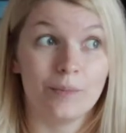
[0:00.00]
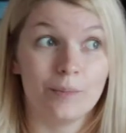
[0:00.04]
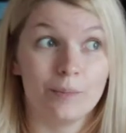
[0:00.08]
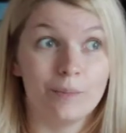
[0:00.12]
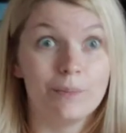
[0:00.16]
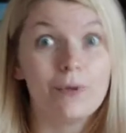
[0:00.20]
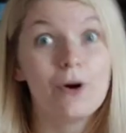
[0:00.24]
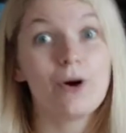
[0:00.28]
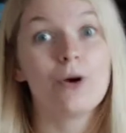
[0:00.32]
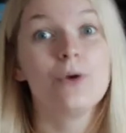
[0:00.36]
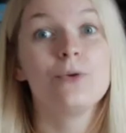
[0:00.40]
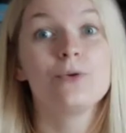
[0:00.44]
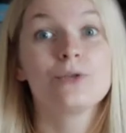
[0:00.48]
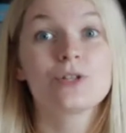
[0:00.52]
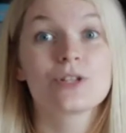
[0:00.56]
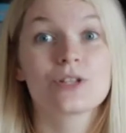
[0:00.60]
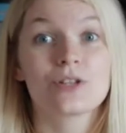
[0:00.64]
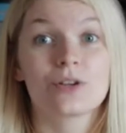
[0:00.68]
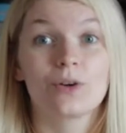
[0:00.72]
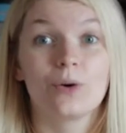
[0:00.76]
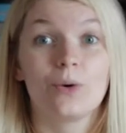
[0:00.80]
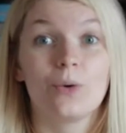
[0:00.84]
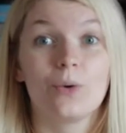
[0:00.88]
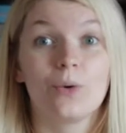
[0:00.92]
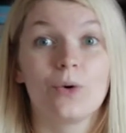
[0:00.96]
bought
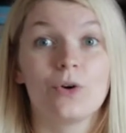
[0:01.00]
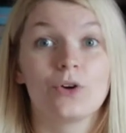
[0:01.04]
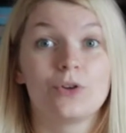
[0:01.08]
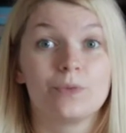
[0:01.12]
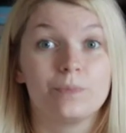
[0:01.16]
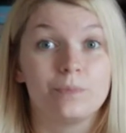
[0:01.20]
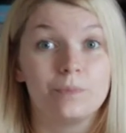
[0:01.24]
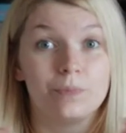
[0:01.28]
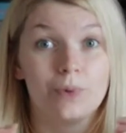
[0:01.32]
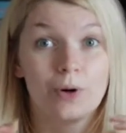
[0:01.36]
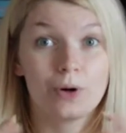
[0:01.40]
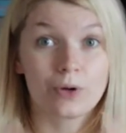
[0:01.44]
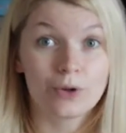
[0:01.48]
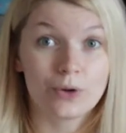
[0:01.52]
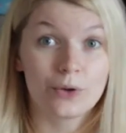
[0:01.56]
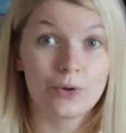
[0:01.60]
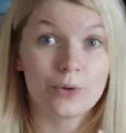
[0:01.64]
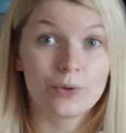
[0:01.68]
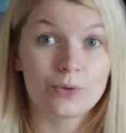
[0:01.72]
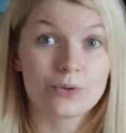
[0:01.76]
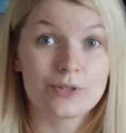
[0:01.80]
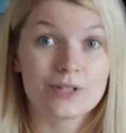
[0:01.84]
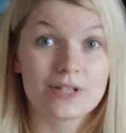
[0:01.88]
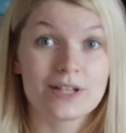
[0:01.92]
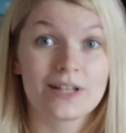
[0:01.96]
or
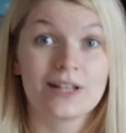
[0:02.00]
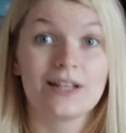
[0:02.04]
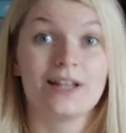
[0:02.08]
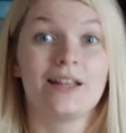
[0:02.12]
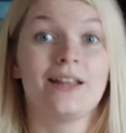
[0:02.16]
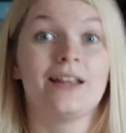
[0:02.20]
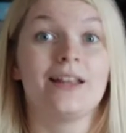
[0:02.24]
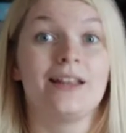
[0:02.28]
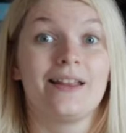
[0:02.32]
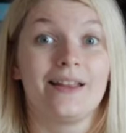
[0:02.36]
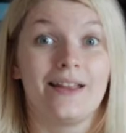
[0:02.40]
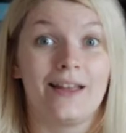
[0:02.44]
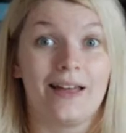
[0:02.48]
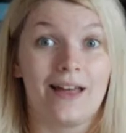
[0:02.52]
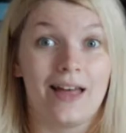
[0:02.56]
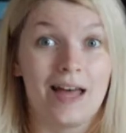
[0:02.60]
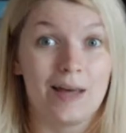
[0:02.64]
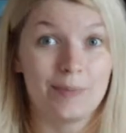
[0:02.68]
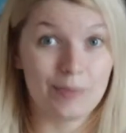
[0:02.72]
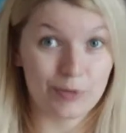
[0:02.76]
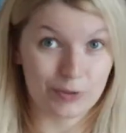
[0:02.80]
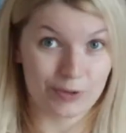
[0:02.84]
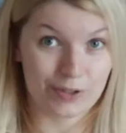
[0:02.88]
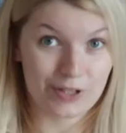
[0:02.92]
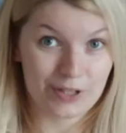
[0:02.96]
borrowed a
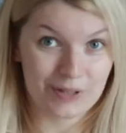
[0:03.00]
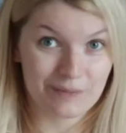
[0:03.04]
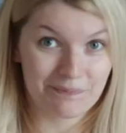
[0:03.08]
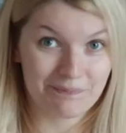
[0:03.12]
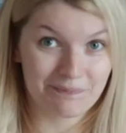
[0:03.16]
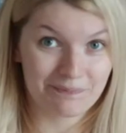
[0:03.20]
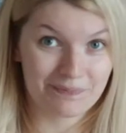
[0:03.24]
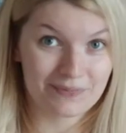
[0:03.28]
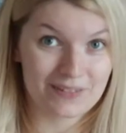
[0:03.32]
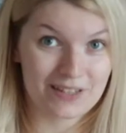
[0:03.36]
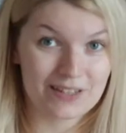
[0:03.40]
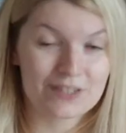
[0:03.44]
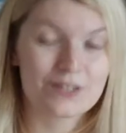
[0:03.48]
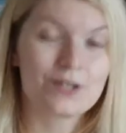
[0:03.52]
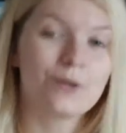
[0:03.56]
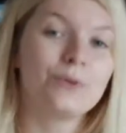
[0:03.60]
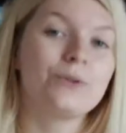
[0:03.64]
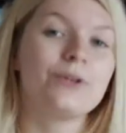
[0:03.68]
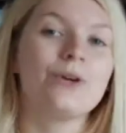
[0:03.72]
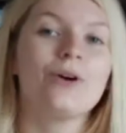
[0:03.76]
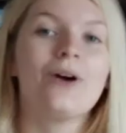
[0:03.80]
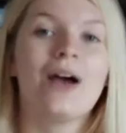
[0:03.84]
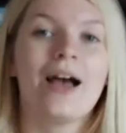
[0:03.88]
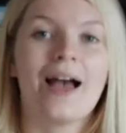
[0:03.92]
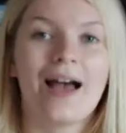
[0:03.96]
book. So
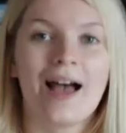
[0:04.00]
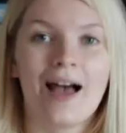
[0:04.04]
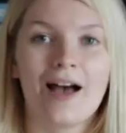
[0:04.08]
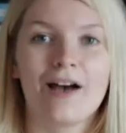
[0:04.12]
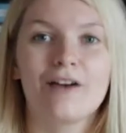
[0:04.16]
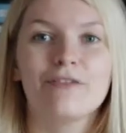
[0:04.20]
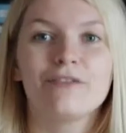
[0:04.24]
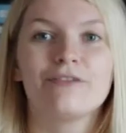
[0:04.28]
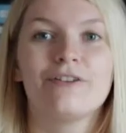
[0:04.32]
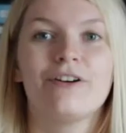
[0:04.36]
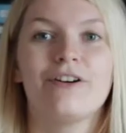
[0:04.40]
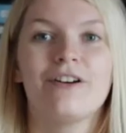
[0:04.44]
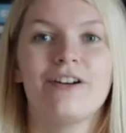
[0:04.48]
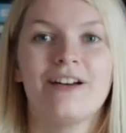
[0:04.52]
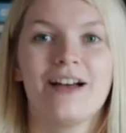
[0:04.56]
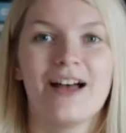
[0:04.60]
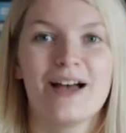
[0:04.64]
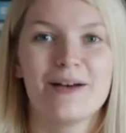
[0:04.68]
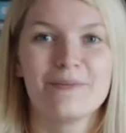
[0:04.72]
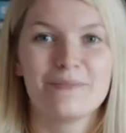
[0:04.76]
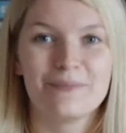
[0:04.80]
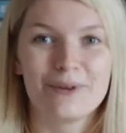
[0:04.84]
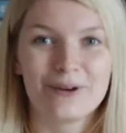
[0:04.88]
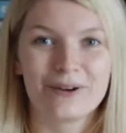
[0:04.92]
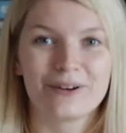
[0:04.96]
you have
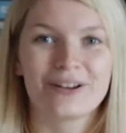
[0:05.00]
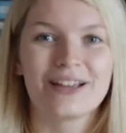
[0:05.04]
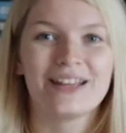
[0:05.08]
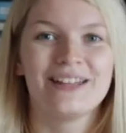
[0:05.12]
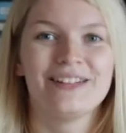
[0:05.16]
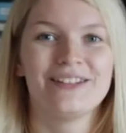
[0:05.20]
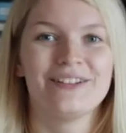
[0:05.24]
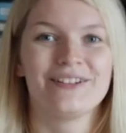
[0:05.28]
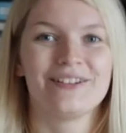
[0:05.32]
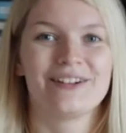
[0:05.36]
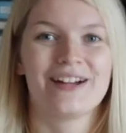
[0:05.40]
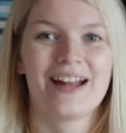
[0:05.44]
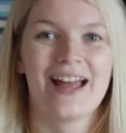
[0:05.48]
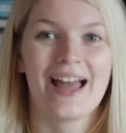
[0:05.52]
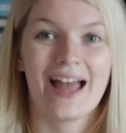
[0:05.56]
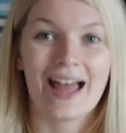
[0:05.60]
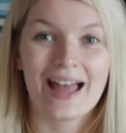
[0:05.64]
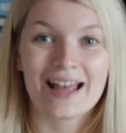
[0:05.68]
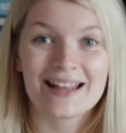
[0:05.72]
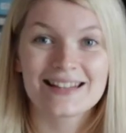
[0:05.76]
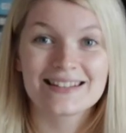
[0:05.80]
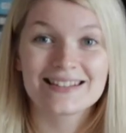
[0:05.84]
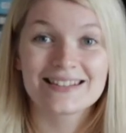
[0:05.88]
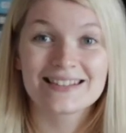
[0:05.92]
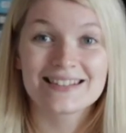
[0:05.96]
a book in your
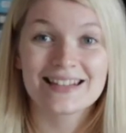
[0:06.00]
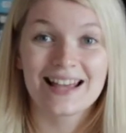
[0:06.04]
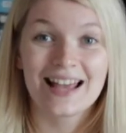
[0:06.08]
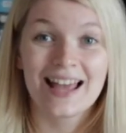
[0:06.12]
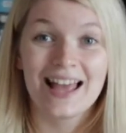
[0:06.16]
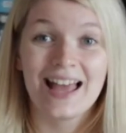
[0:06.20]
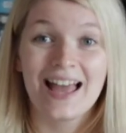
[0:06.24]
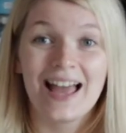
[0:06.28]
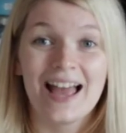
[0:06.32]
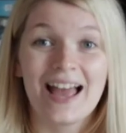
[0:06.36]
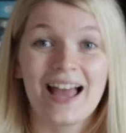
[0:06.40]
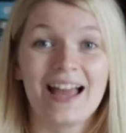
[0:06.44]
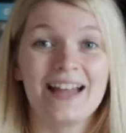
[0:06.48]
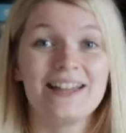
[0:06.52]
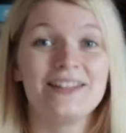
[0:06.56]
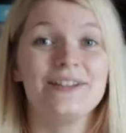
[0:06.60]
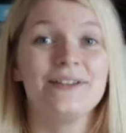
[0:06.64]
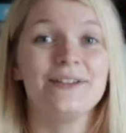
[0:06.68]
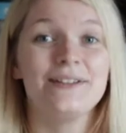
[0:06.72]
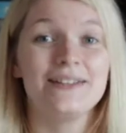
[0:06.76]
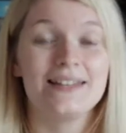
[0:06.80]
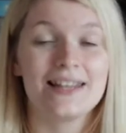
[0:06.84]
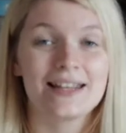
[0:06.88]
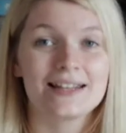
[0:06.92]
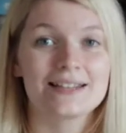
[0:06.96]
hands and
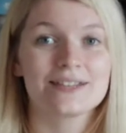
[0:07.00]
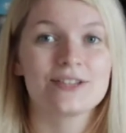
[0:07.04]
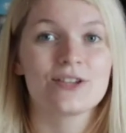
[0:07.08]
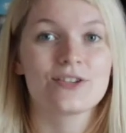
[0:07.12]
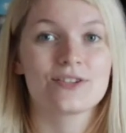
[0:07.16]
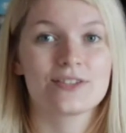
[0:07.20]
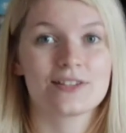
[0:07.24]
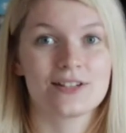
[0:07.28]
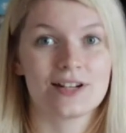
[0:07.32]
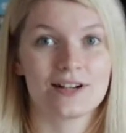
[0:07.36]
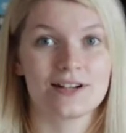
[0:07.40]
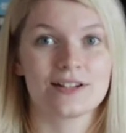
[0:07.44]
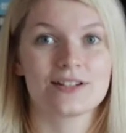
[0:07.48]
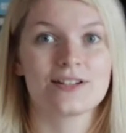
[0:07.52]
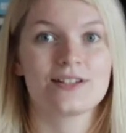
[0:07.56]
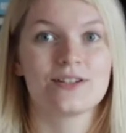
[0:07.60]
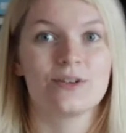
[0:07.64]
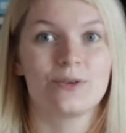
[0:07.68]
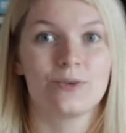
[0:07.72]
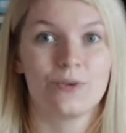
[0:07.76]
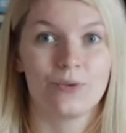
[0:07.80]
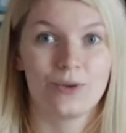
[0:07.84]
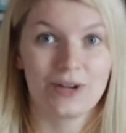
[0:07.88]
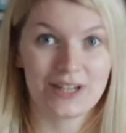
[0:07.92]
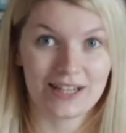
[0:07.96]
you need to start
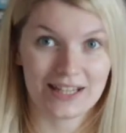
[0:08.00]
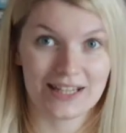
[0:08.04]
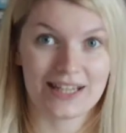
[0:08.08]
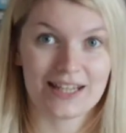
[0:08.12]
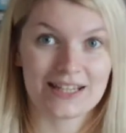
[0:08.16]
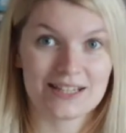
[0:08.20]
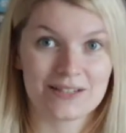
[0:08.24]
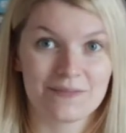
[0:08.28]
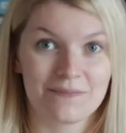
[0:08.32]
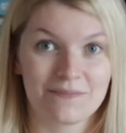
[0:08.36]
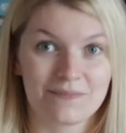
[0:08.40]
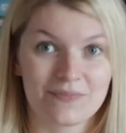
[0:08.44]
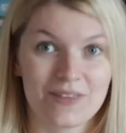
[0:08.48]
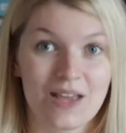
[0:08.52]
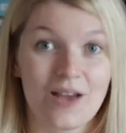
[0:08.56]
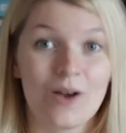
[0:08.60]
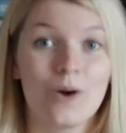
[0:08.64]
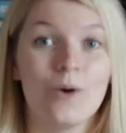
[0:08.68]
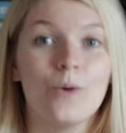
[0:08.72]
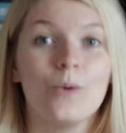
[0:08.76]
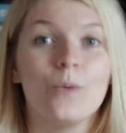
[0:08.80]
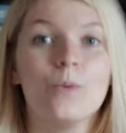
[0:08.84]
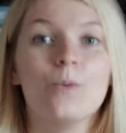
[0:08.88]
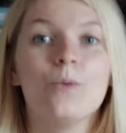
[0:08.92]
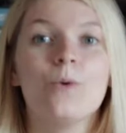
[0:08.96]
reading it.
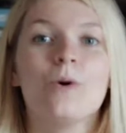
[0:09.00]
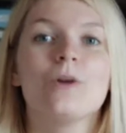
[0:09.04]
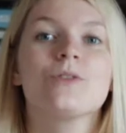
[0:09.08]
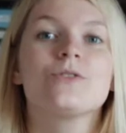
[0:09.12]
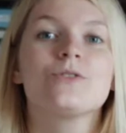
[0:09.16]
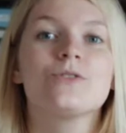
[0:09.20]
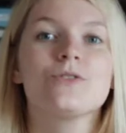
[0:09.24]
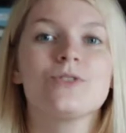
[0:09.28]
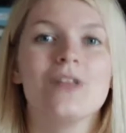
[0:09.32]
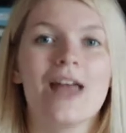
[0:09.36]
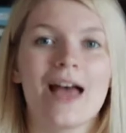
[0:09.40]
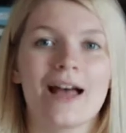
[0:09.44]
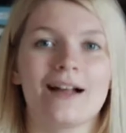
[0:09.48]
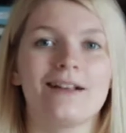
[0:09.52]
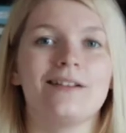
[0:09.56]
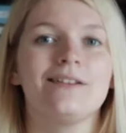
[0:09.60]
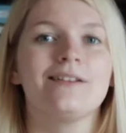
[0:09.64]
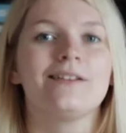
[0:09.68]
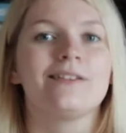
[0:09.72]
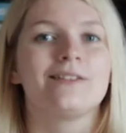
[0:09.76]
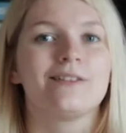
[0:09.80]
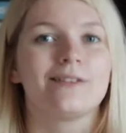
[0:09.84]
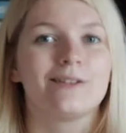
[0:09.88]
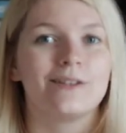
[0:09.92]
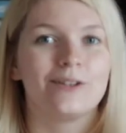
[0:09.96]
What
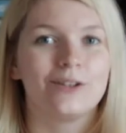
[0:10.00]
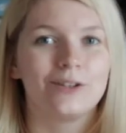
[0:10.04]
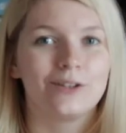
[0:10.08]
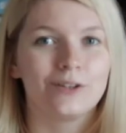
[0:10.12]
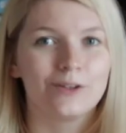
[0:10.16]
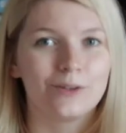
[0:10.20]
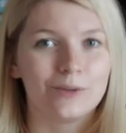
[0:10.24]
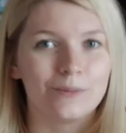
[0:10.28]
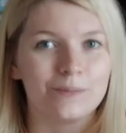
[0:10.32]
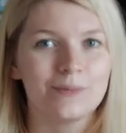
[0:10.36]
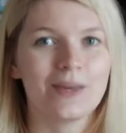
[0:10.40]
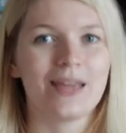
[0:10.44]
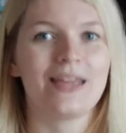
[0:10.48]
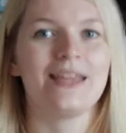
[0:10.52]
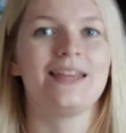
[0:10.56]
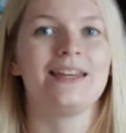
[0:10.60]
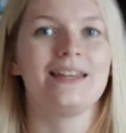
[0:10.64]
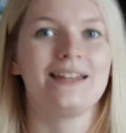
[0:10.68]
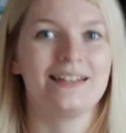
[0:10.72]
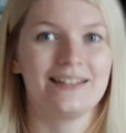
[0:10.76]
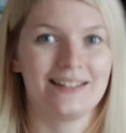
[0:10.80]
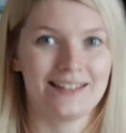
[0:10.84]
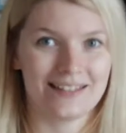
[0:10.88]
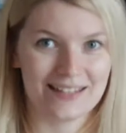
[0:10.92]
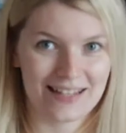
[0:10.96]
else you may
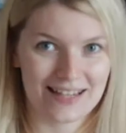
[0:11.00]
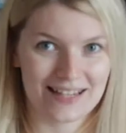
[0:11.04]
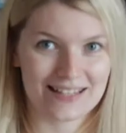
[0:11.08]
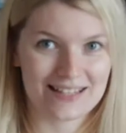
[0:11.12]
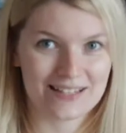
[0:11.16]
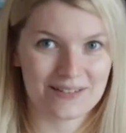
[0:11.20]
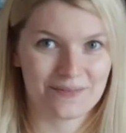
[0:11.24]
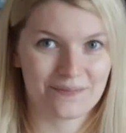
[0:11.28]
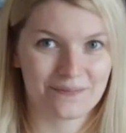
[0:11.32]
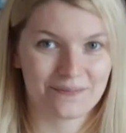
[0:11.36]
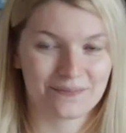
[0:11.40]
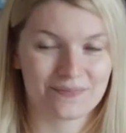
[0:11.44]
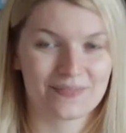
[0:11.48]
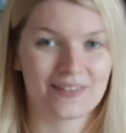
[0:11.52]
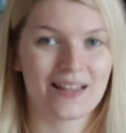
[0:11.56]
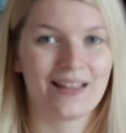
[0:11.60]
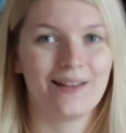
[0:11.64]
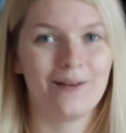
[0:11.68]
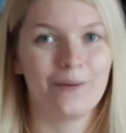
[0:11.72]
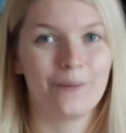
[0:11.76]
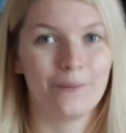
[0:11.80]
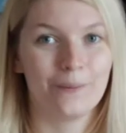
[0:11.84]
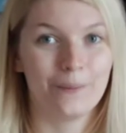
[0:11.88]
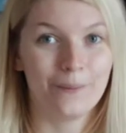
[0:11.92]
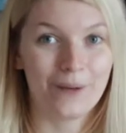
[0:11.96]
need?
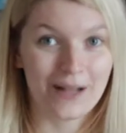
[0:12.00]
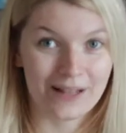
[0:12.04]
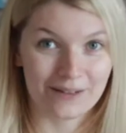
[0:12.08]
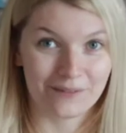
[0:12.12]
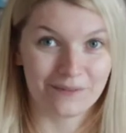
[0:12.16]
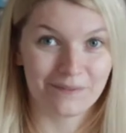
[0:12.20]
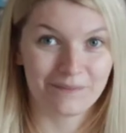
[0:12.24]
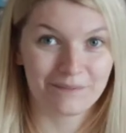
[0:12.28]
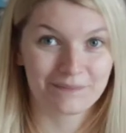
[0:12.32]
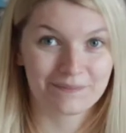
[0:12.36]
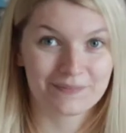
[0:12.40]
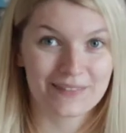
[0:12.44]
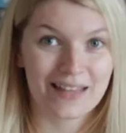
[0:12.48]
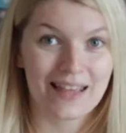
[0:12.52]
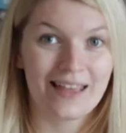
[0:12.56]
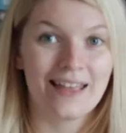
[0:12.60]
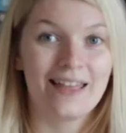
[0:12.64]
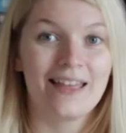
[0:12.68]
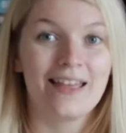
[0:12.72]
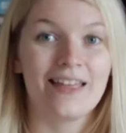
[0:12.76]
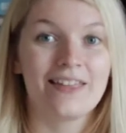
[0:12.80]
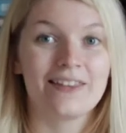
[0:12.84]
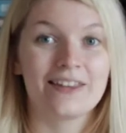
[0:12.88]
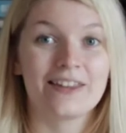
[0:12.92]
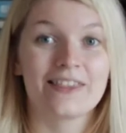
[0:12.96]
Well,
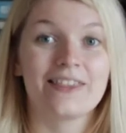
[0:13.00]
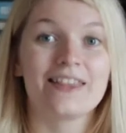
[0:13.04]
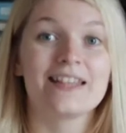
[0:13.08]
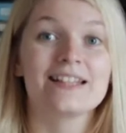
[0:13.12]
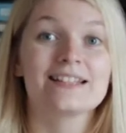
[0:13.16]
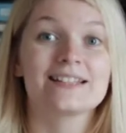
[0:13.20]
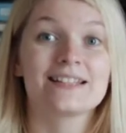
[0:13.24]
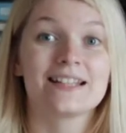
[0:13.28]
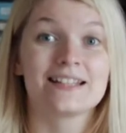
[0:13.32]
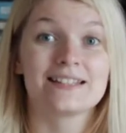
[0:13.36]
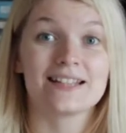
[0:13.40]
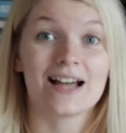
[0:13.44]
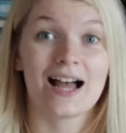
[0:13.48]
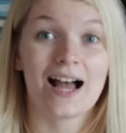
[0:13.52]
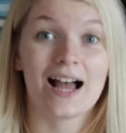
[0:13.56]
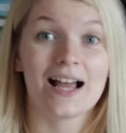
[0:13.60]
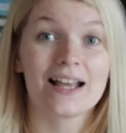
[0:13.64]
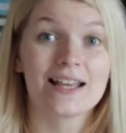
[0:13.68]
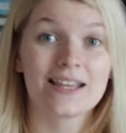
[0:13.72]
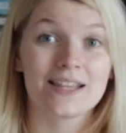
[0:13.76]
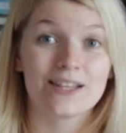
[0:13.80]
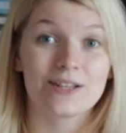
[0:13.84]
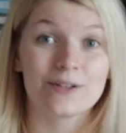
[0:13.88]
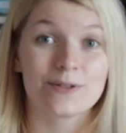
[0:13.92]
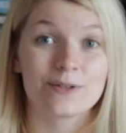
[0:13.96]
the things that I
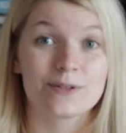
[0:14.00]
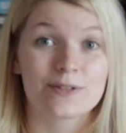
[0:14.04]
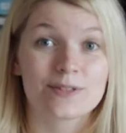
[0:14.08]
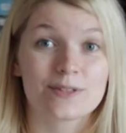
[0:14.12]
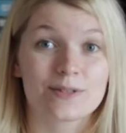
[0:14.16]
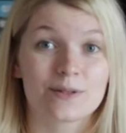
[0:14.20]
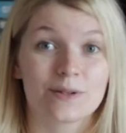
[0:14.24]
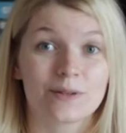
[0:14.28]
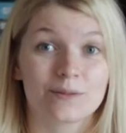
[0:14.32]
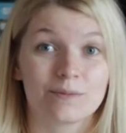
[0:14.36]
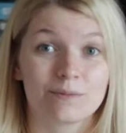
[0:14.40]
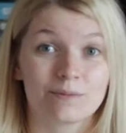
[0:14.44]
used